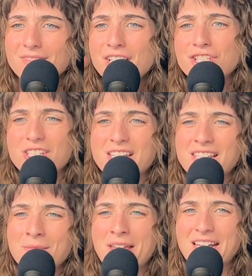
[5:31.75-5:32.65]
just
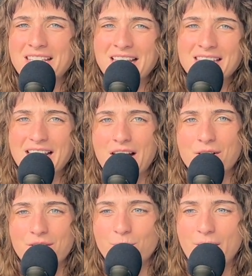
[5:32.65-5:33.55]
doesn't make sense out
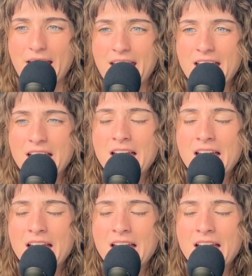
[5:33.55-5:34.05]
of the way.